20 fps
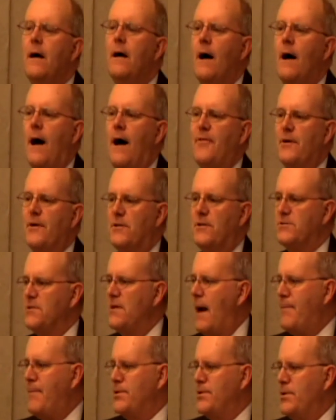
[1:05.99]
I think there's an
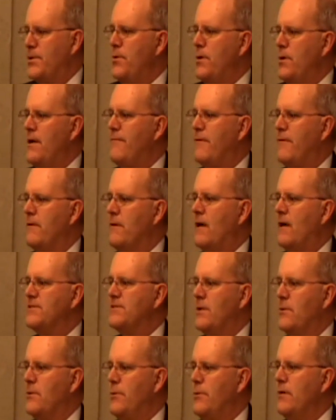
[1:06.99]
opportunity for us to
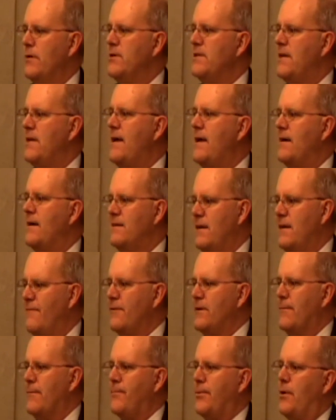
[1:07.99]
really take a
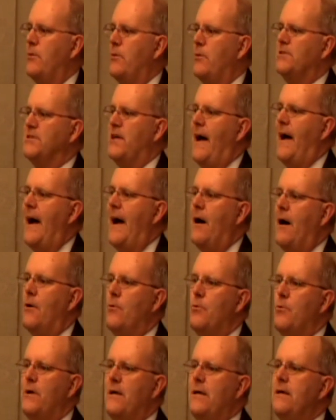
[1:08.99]
different approach to how
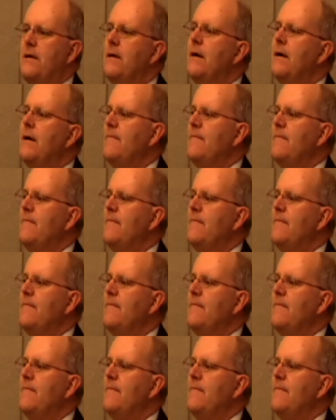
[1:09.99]
we